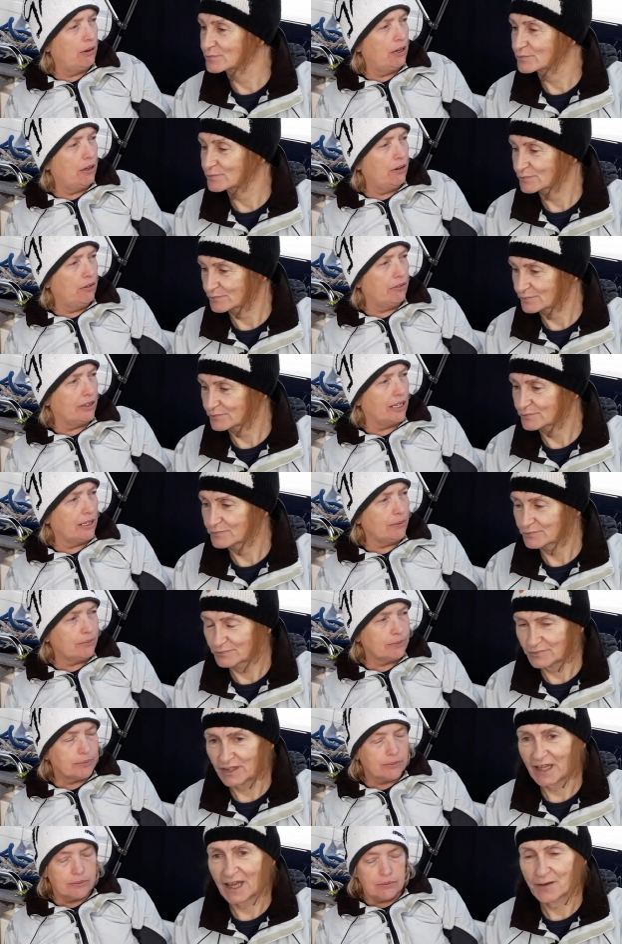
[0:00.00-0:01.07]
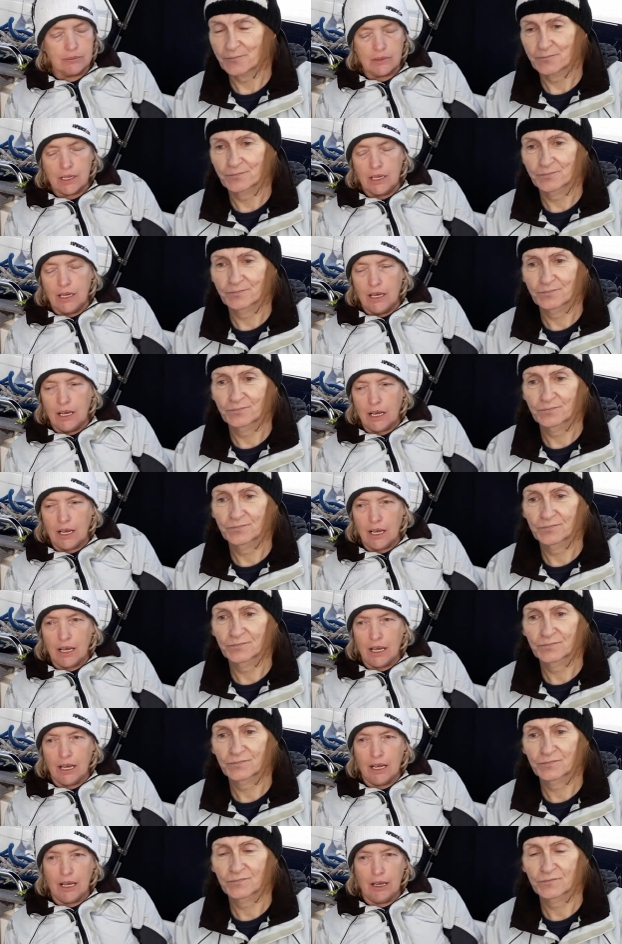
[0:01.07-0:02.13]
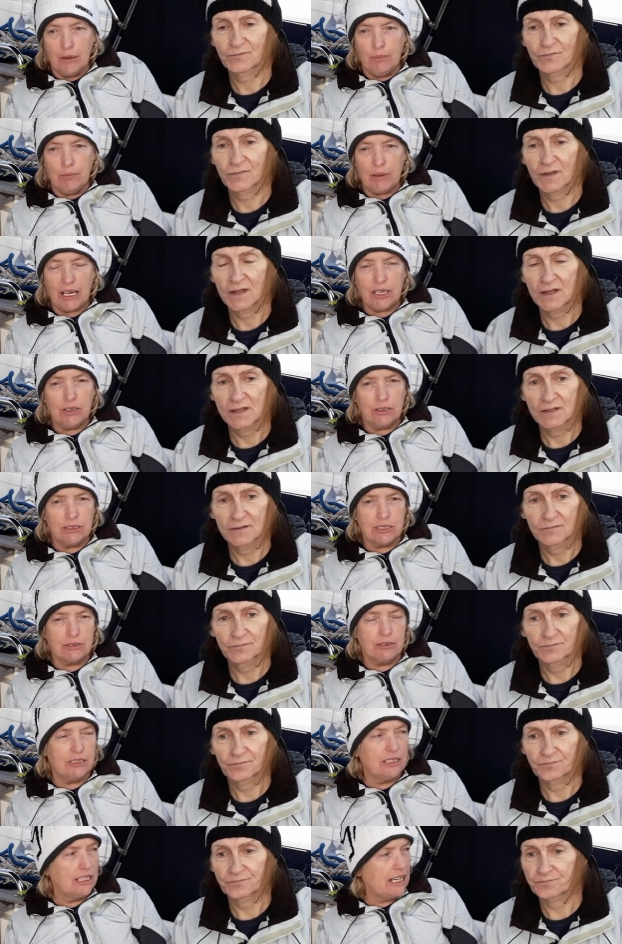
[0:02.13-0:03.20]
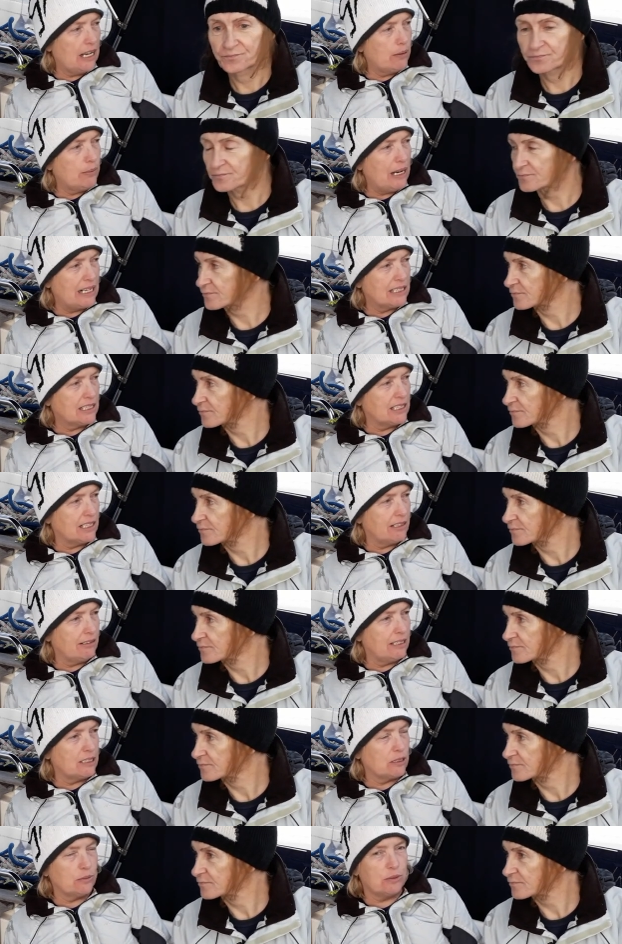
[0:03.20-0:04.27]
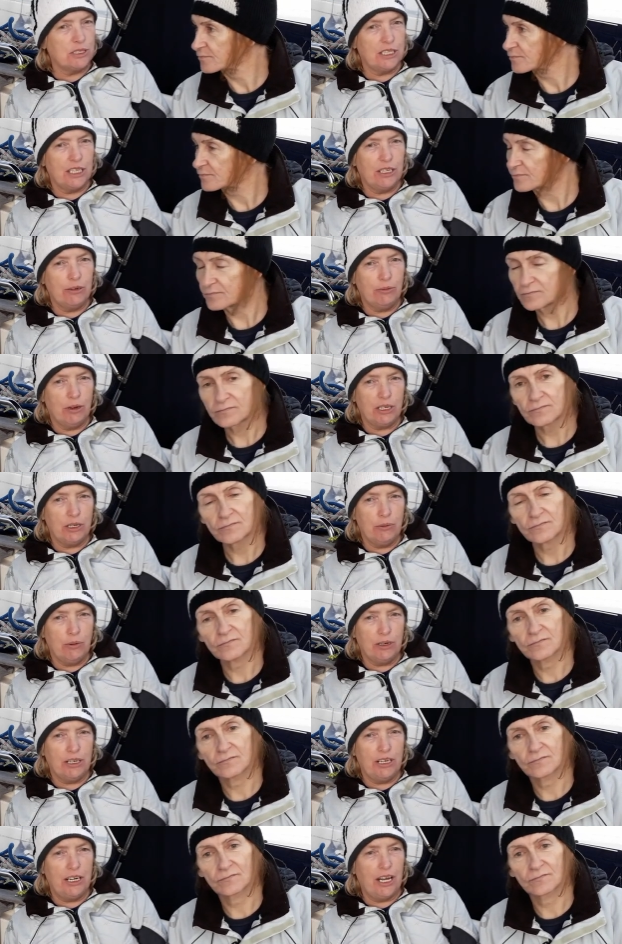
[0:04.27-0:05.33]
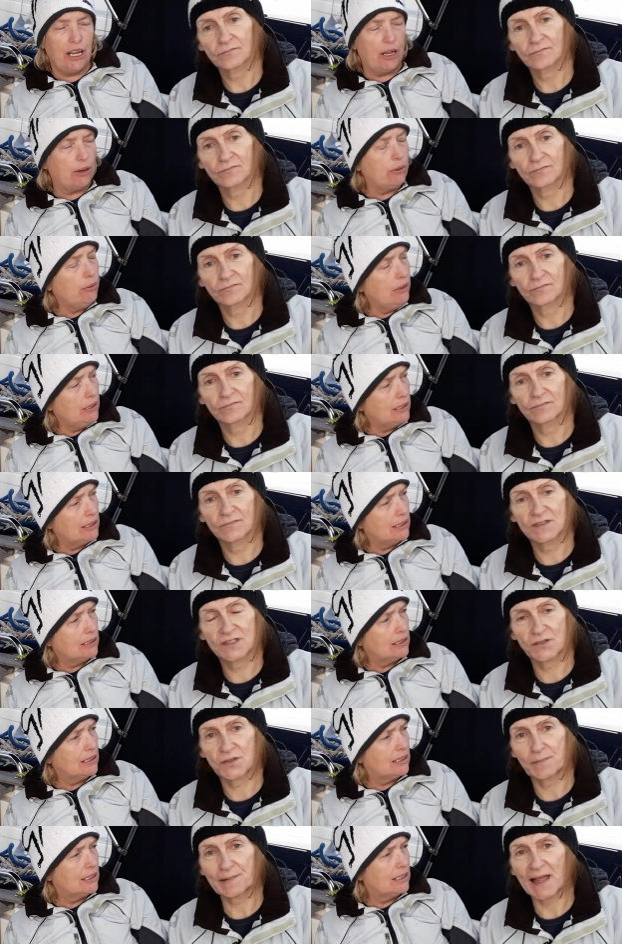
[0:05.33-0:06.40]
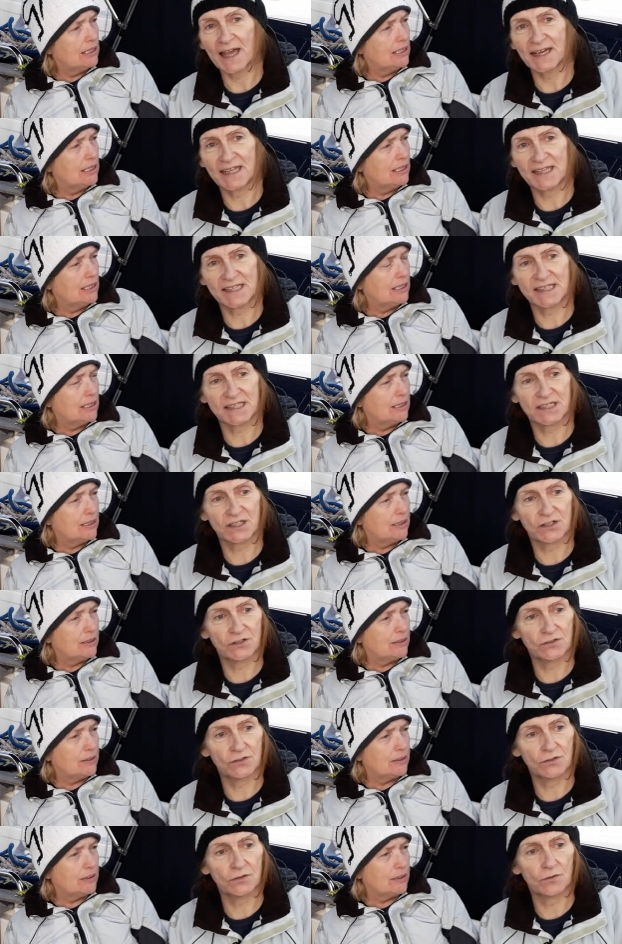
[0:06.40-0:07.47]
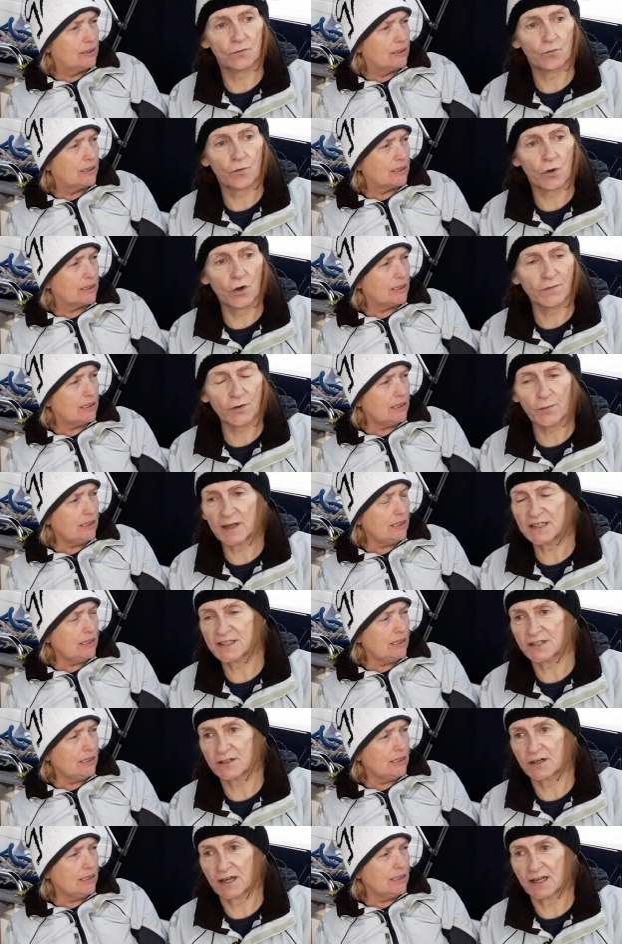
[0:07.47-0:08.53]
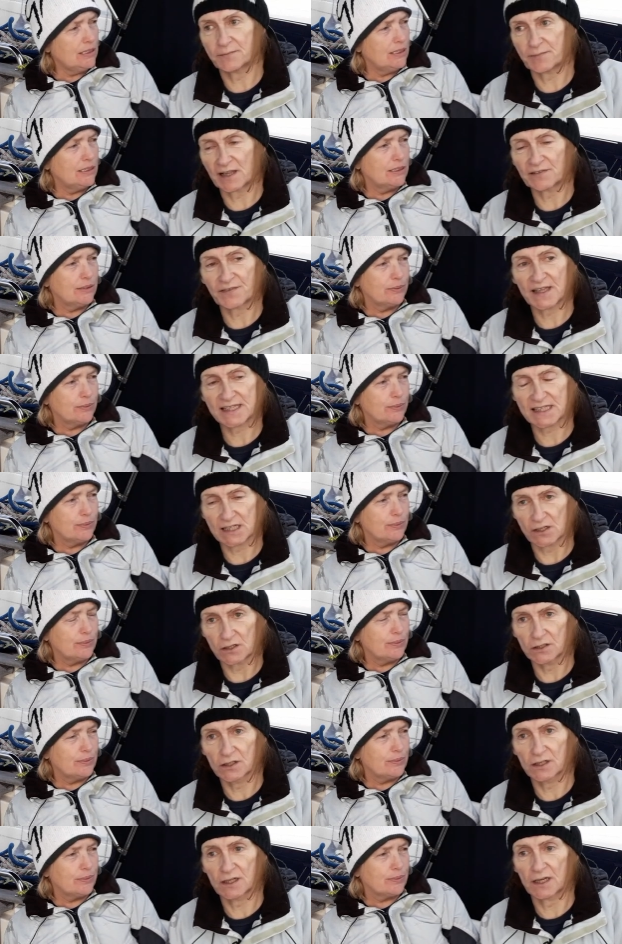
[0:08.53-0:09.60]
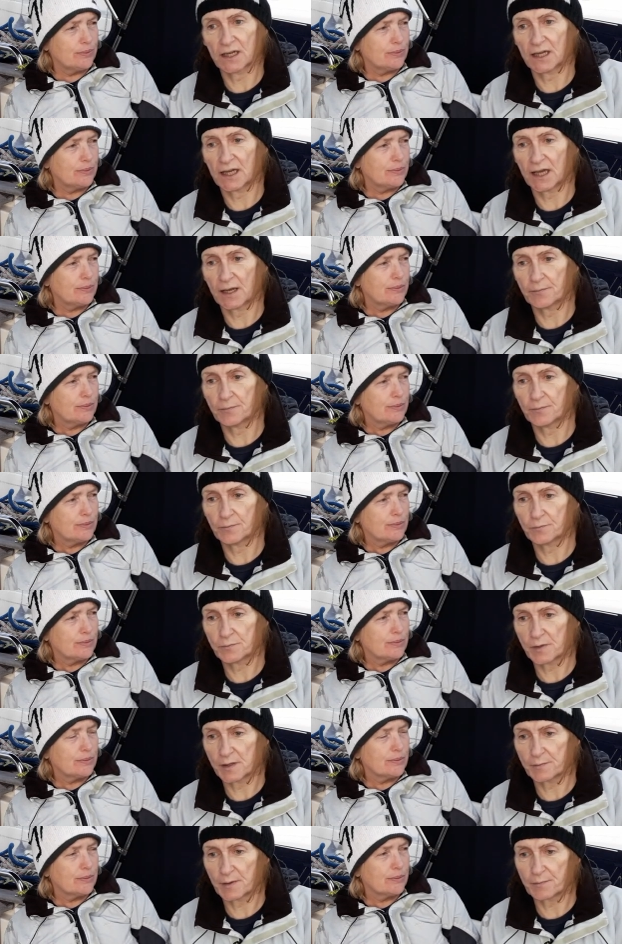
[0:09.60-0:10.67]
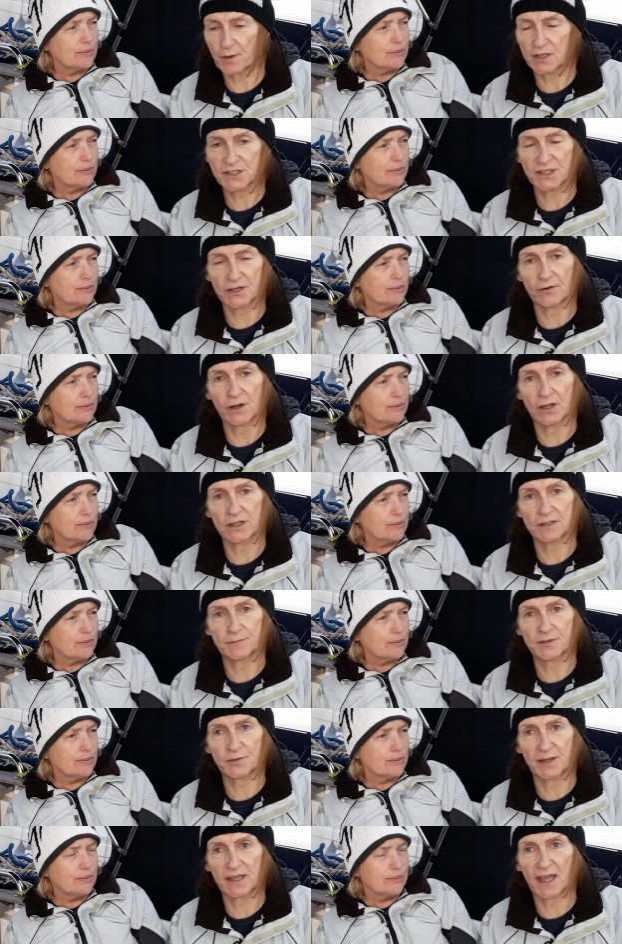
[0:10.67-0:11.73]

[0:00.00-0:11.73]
Speaker 1: over. Yeah. Um, and also on the Yachtmaster, it's up to you what you want to know.
Speaker 2: So the plan is to over winter in Belfast Lough. Um, we'll be bouncing around between